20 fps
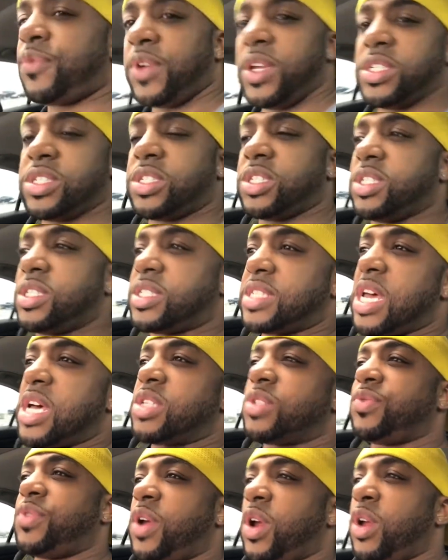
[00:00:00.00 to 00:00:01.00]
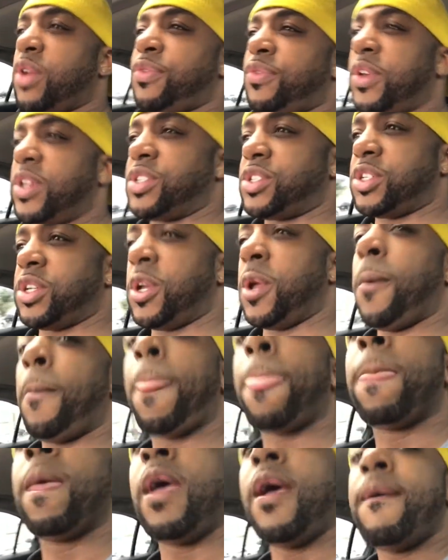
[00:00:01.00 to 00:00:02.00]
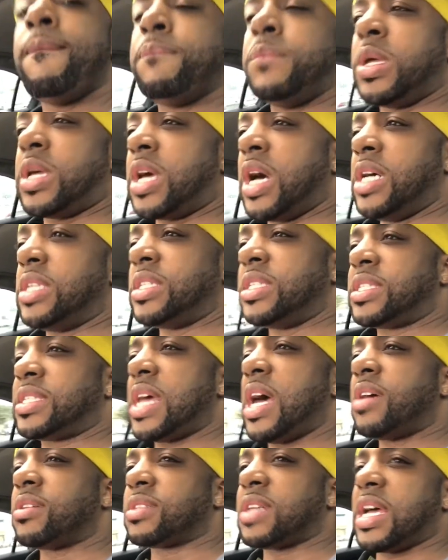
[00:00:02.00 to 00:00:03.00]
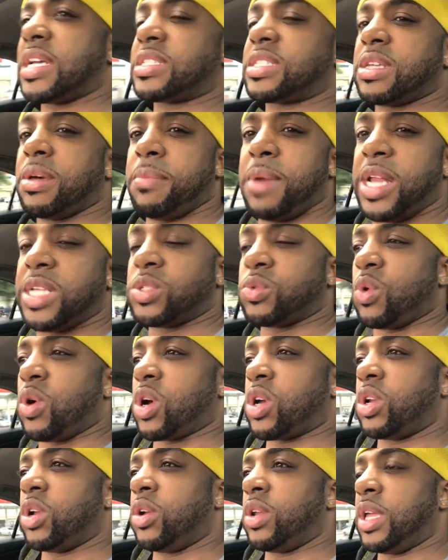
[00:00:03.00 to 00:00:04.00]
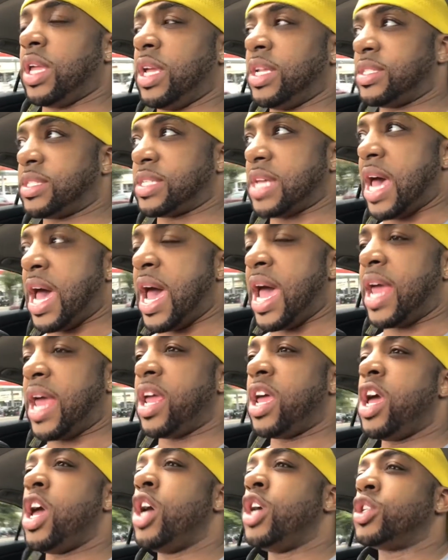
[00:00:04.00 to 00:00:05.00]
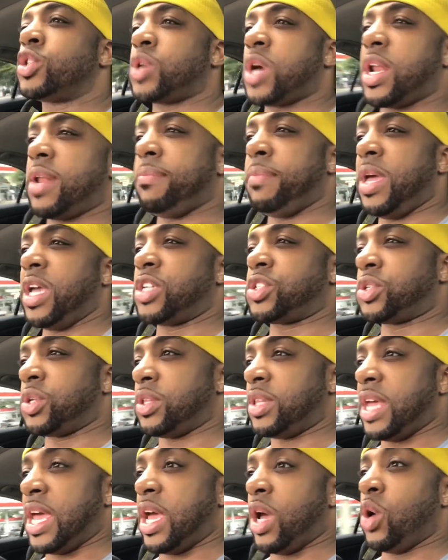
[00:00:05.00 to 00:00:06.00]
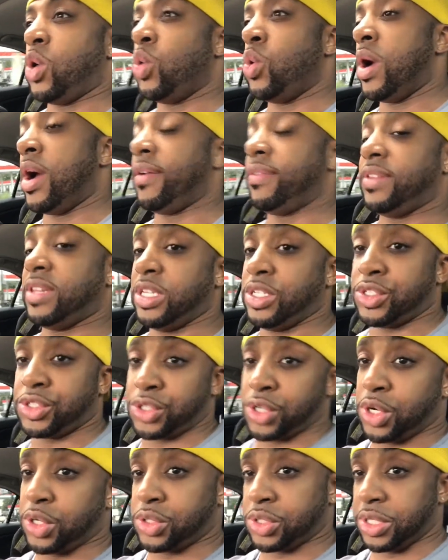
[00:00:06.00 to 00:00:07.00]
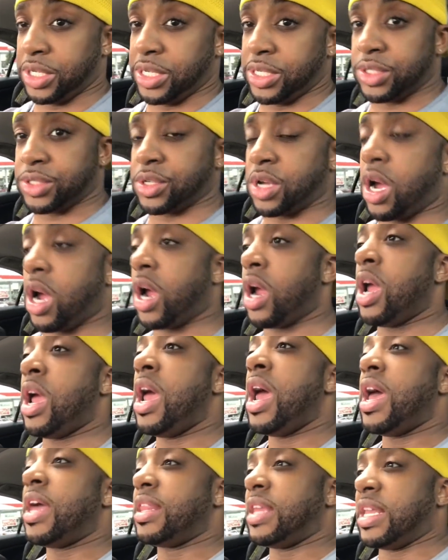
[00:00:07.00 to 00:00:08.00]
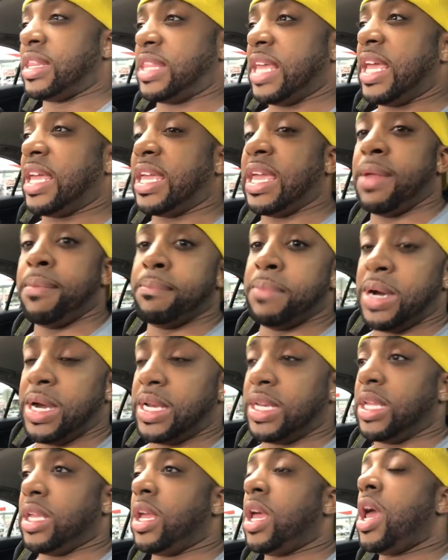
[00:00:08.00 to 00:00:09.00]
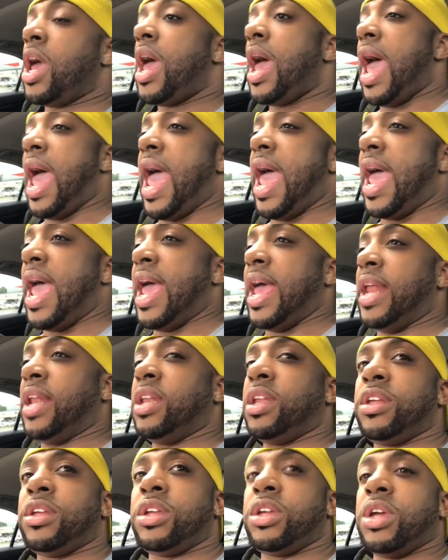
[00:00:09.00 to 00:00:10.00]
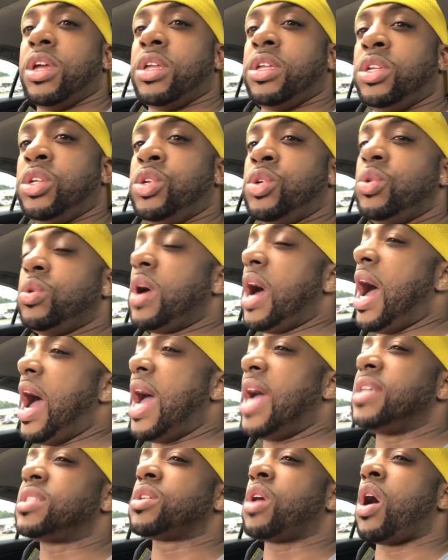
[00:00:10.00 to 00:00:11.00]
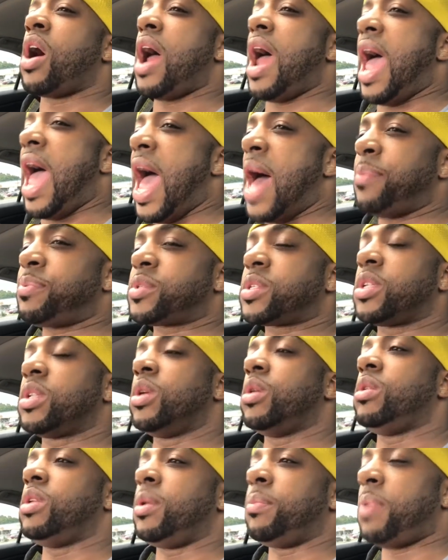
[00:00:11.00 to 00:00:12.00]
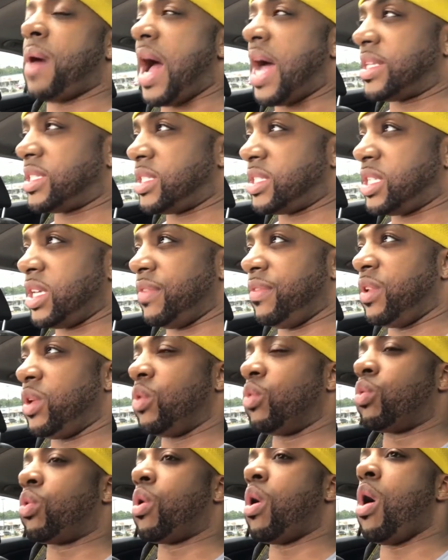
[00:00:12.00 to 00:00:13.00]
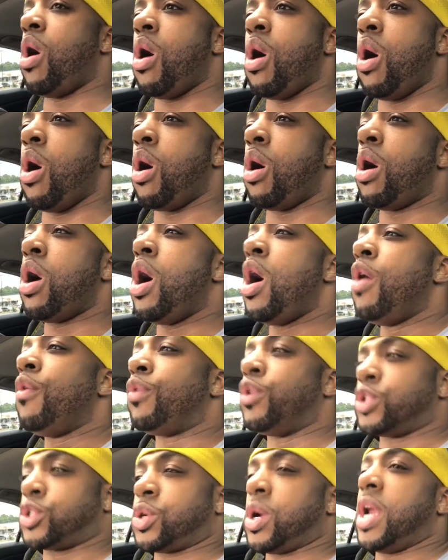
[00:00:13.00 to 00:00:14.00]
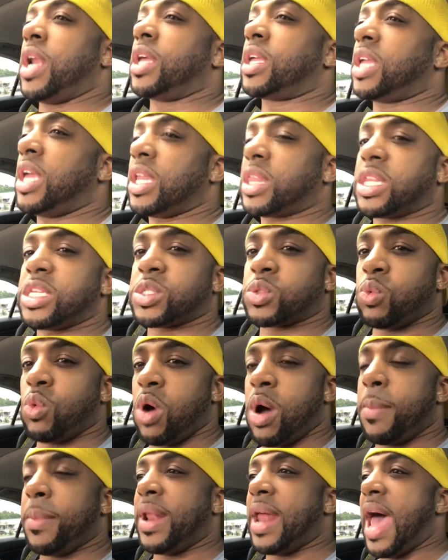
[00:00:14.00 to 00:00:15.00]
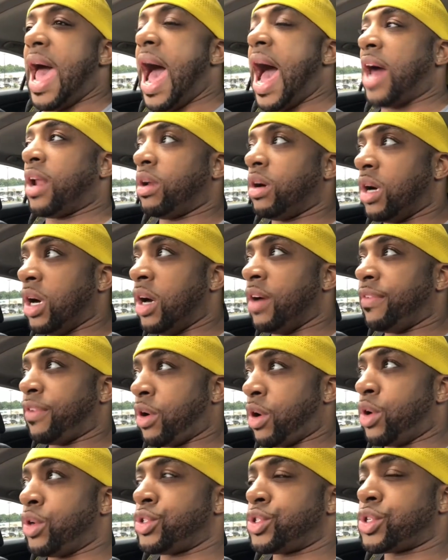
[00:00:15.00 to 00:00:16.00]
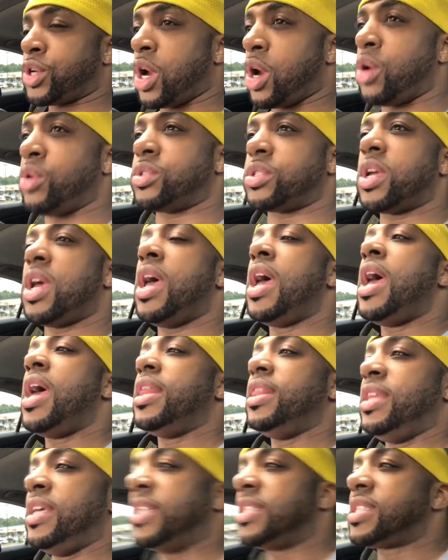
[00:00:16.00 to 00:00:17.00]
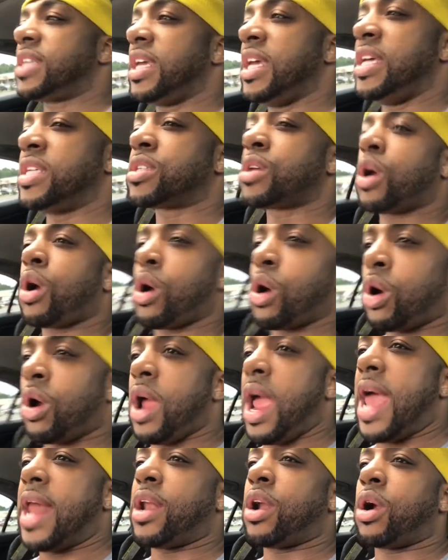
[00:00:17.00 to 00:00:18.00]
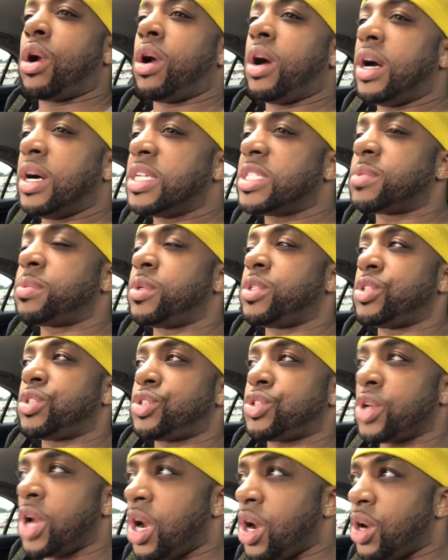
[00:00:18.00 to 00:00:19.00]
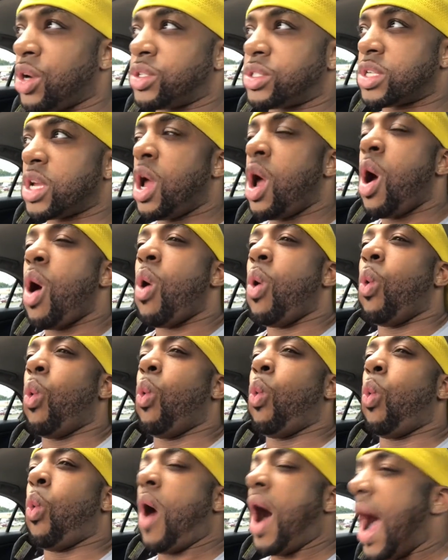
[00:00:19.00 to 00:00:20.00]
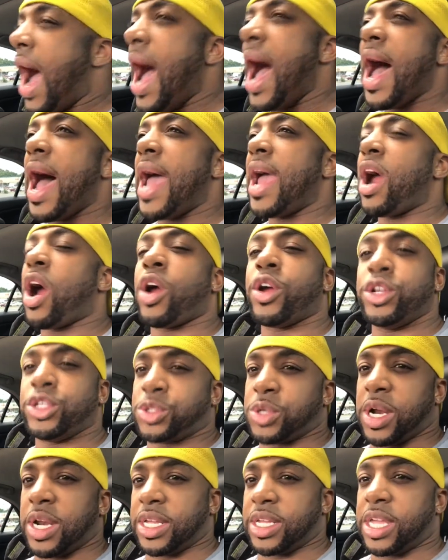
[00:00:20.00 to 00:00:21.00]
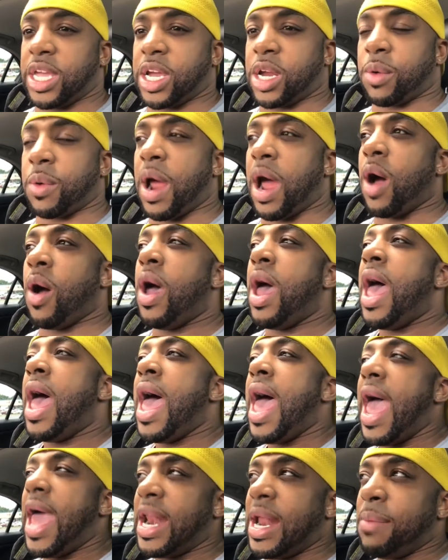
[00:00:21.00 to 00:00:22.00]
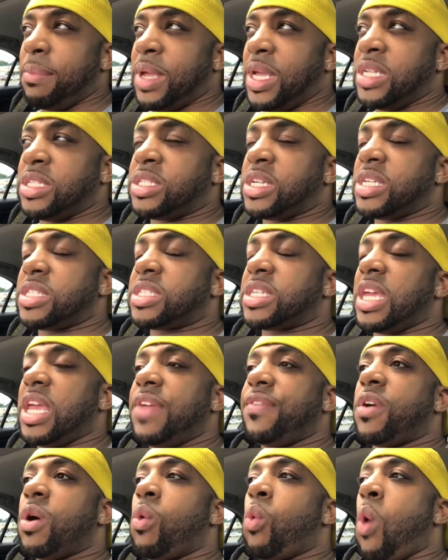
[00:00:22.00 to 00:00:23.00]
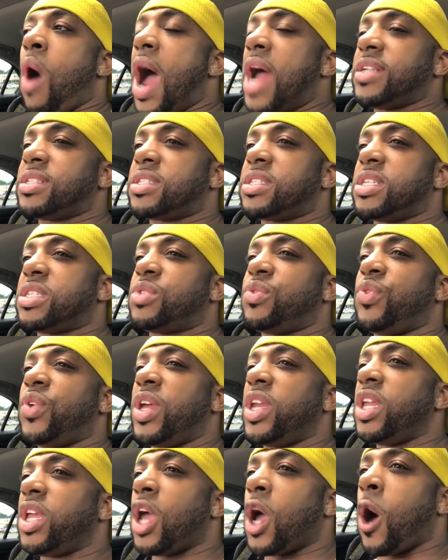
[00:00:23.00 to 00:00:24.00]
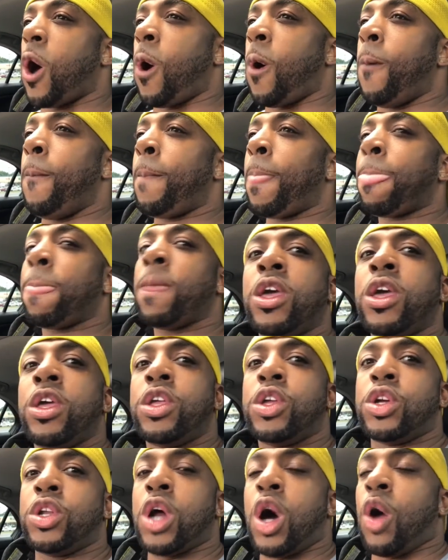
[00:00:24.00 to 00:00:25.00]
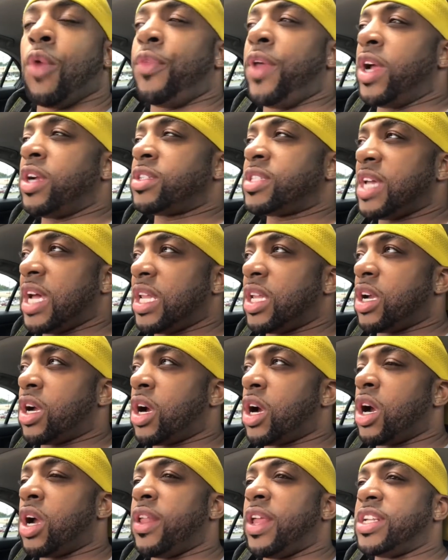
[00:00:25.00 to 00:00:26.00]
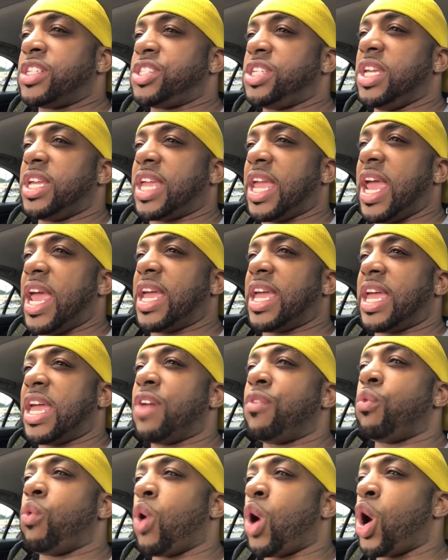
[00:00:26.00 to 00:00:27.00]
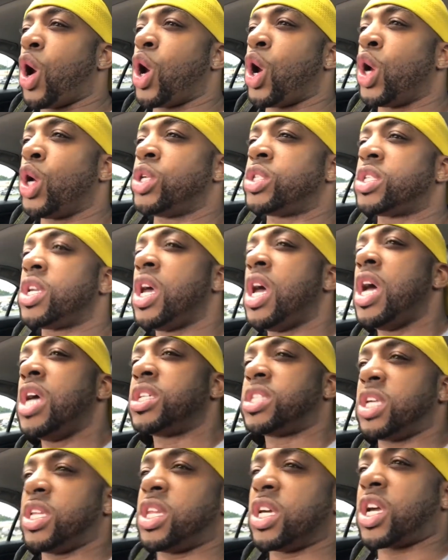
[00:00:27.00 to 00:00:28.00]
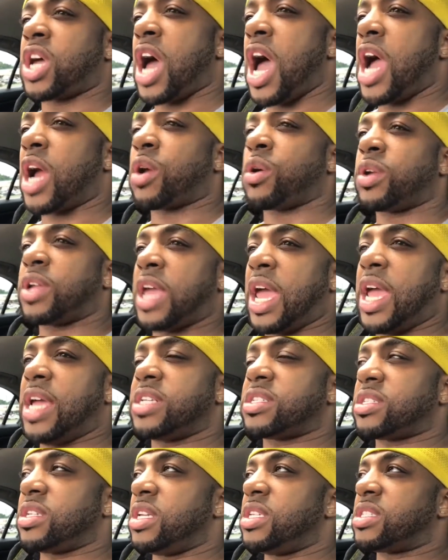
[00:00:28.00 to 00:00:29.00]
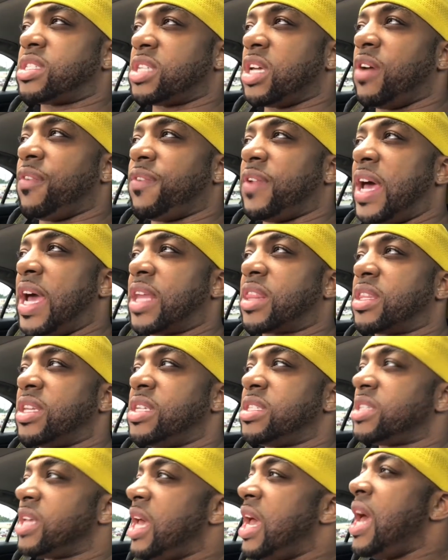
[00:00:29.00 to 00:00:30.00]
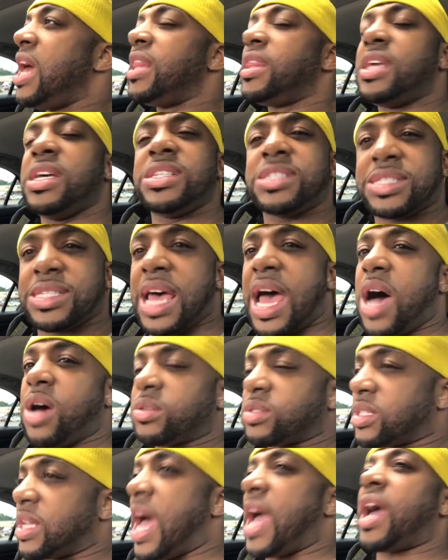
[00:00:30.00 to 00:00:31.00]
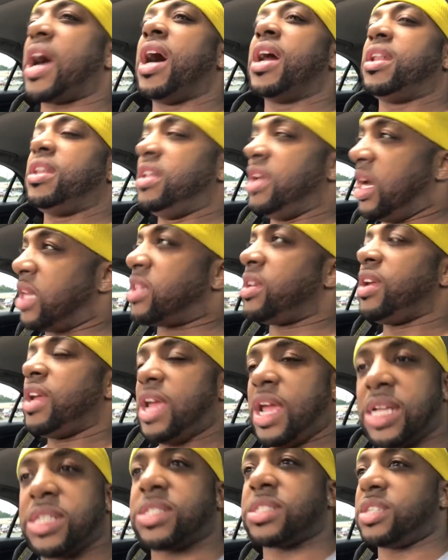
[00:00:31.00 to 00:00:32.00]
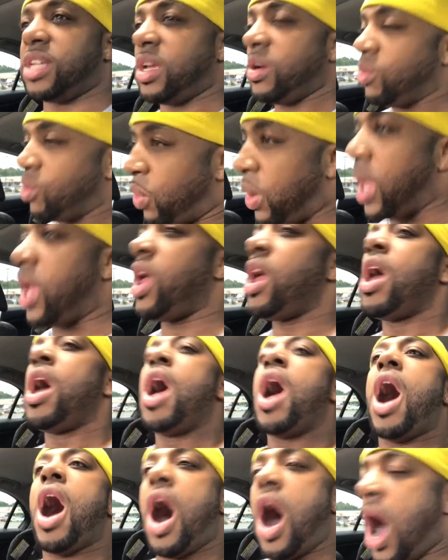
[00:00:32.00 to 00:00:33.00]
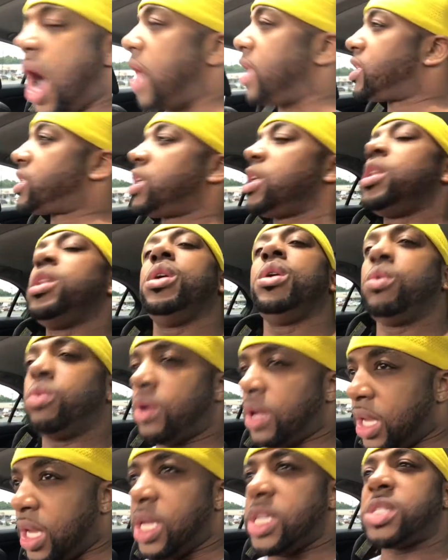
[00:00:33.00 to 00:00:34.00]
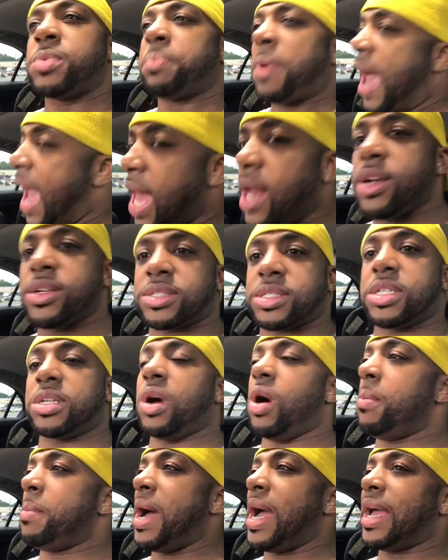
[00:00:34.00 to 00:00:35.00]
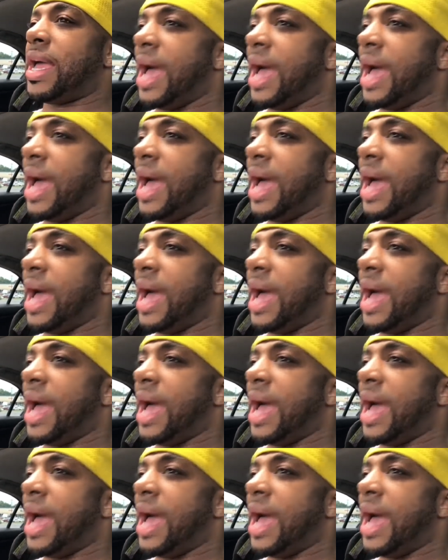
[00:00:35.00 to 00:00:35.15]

fishy. It sounds very fishy because it sounds like somebody's working on the inside trying to make sure that whoever these church leaders are, that they get money. And you guys are absolutely positively wrong for trying to kick this woman out of her church. This is her and her husband's church. Why are you trying to kick her out? And I mean, just to even watch this video, you know, they're telling her that she can't give words to the congregation and stuff like this. This sounds like another incident with Auntie Louise Patterson. Oh my